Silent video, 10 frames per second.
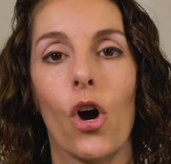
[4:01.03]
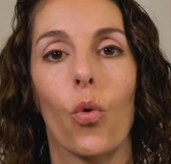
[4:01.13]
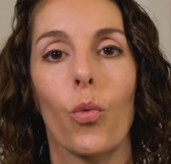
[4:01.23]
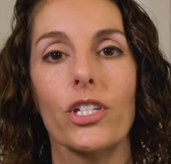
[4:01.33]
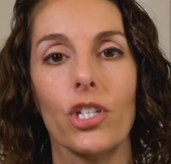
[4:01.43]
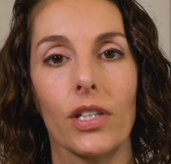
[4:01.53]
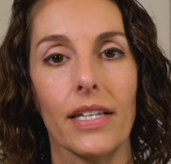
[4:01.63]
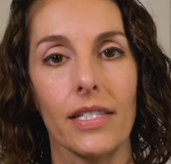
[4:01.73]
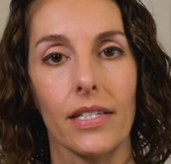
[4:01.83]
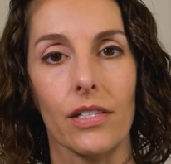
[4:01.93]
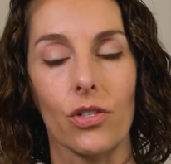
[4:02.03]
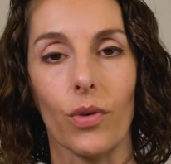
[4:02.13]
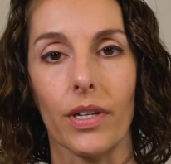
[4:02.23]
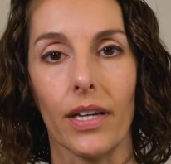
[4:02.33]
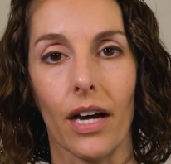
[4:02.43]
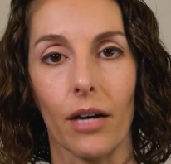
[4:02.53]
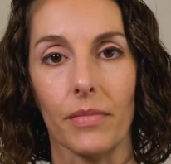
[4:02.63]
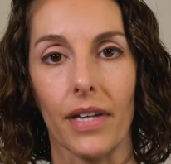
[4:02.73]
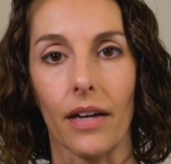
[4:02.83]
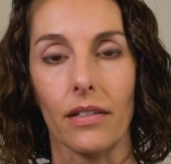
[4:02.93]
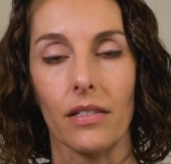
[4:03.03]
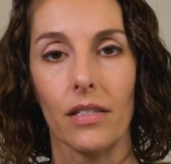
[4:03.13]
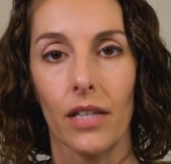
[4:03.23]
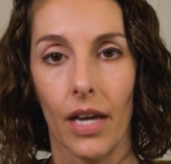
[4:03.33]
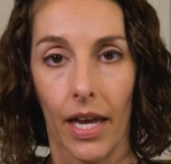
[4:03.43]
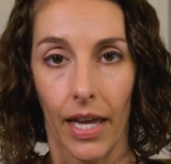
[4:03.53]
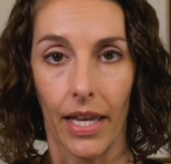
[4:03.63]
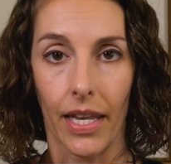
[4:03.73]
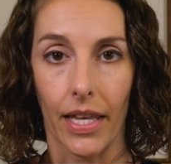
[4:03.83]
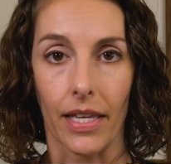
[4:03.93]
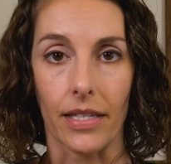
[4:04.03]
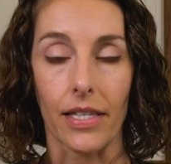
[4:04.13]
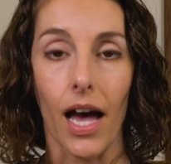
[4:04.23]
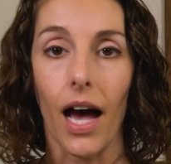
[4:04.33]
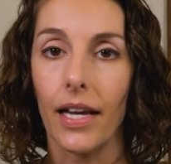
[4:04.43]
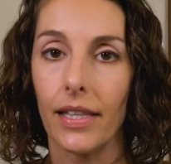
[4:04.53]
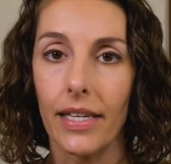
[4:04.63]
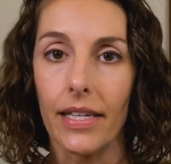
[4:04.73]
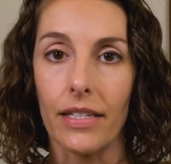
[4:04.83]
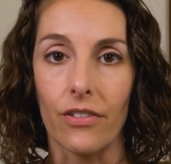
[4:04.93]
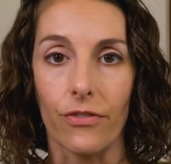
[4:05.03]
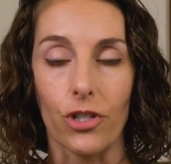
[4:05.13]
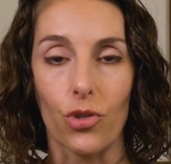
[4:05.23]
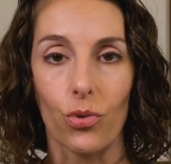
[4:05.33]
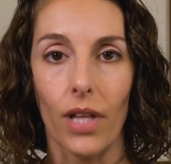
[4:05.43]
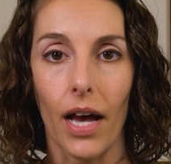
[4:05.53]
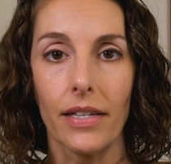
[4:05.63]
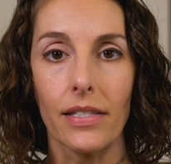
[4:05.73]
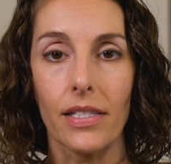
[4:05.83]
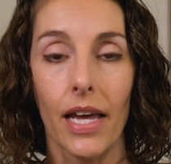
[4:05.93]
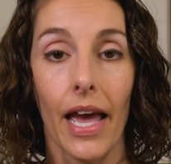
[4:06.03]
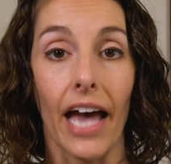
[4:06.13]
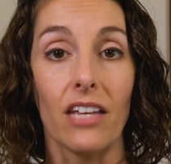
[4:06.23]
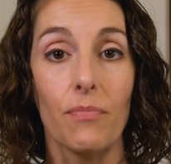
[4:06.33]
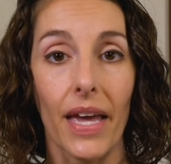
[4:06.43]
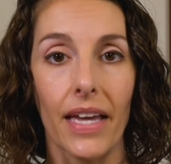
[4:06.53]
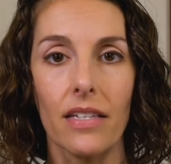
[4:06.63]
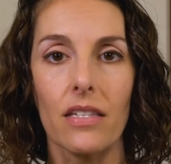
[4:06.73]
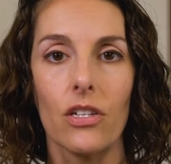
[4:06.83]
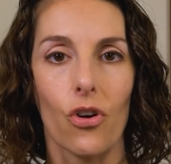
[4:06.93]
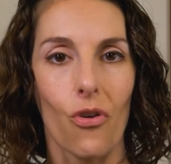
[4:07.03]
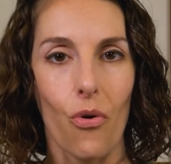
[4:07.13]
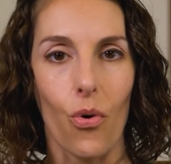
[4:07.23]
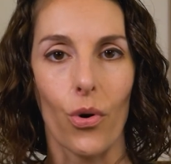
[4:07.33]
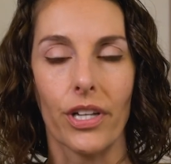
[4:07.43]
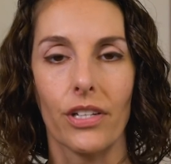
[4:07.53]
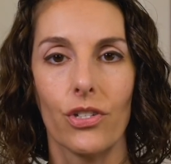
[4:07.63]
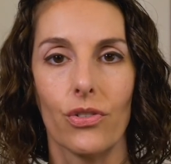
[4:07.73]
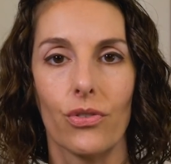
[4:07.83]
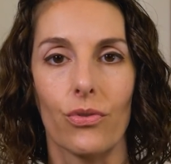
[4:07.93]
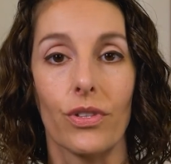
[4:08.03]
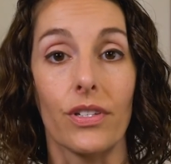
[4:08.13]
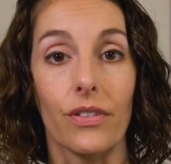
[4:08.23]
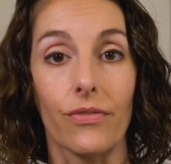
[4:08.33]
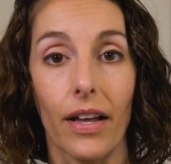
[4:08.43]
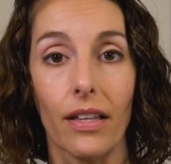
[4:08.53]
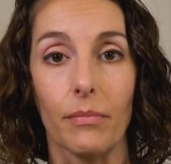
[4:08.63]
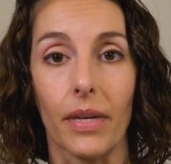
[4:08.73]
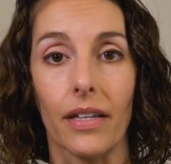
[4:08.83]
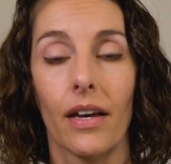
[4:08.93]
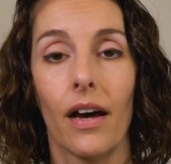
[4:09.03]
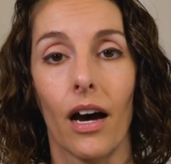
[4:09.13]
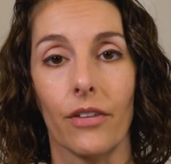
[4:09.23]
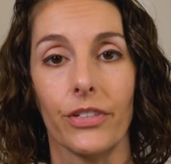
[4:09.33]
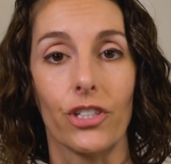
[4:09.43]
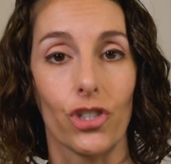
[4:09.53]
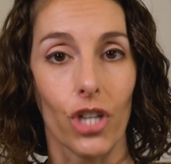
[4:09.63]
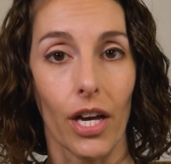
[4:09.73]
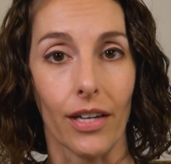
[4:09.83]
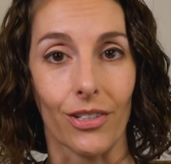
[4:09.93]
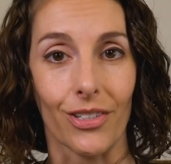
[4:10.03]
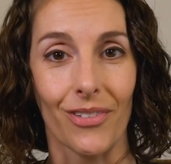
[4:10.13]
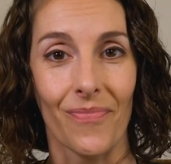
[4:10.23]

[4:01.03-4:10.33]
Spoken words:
which lesson is going to come next. It is highly individualized and paced according to the development of each child.